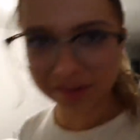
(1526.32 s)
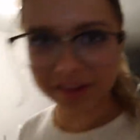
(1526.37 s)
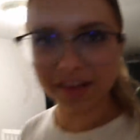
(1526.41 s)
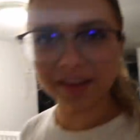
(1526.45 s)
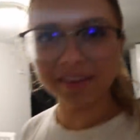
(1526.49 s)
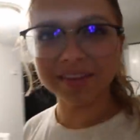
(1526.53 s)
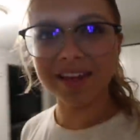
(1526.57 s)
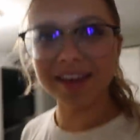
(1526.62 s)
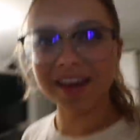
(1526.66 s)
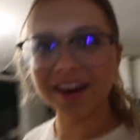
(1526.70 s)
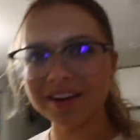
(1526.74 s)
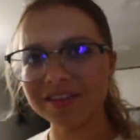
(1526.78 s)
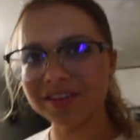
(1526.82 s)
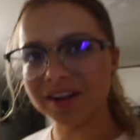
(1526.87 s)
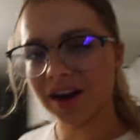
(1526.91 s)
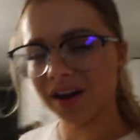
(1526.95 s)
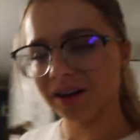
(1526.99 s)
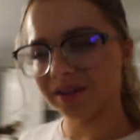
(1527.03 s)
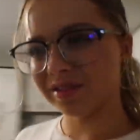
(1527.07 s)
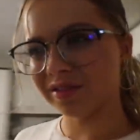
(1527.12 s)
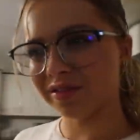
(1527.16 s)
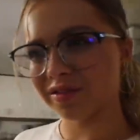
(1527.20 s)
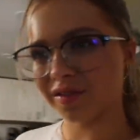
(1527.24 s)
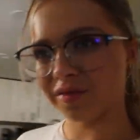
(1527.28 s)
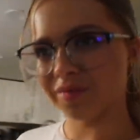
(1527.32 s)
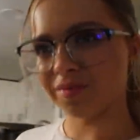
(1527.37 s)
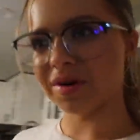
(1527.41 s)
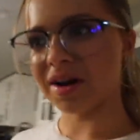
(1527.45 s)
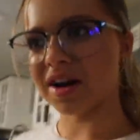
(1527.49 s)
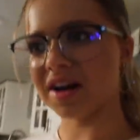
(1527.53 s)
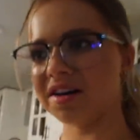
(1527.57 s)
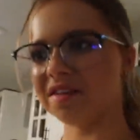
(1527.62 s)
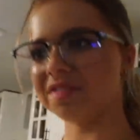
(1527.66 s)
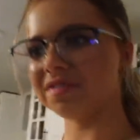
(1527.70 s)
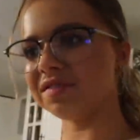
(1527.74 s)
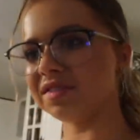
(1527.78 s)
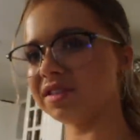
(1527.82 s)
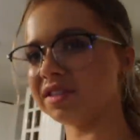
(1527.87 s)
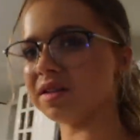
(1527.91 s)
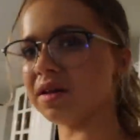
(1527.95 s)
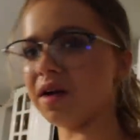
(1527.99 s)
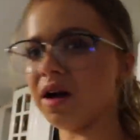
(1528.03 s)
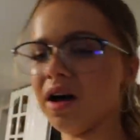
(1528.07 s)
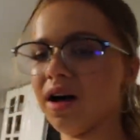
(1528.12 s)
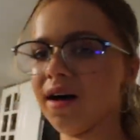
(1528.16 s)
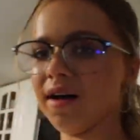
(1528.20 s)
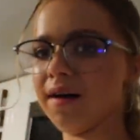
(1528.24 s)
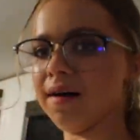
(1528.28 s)
thing that I've gotten from Ralph's.
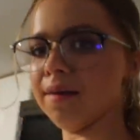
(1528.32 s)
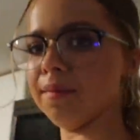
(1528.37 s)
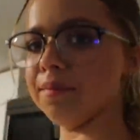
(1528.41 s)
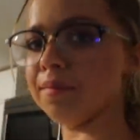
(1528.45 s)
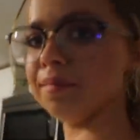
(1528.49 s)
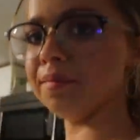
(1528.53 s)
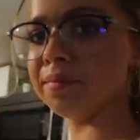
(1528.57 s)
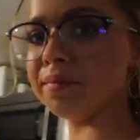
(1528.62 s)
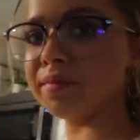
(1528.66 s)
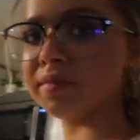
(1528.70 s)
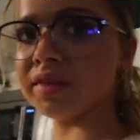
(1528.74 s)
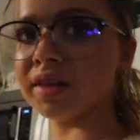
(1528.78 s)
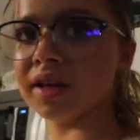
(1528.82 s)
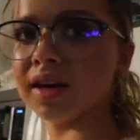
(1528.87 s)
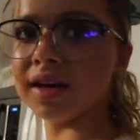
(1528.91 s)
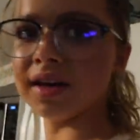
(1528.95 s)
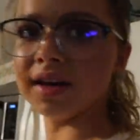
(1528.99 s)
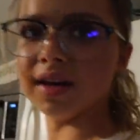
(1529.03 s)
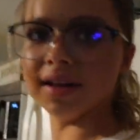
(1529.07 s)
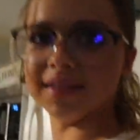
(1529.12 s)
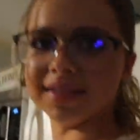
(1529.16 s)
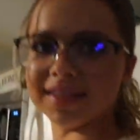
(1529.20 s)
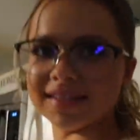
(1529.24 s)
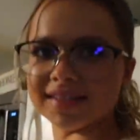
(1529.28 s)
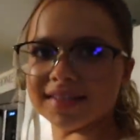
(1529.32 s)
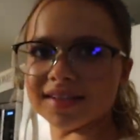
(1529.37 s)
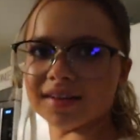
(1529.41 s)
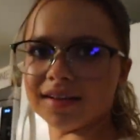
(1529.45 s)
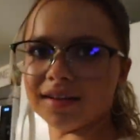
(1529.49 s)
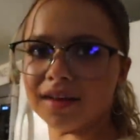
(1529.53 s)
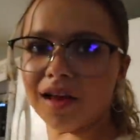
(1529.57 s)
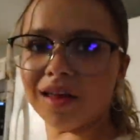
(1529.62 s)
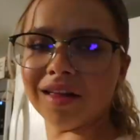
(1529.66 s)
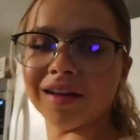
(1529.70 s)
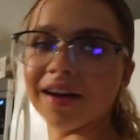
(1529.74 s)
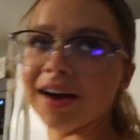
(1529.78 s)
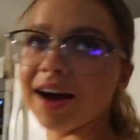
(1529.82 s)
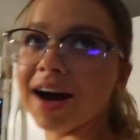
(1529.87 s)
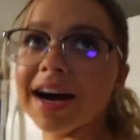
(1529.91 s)
Um, tasted a lot like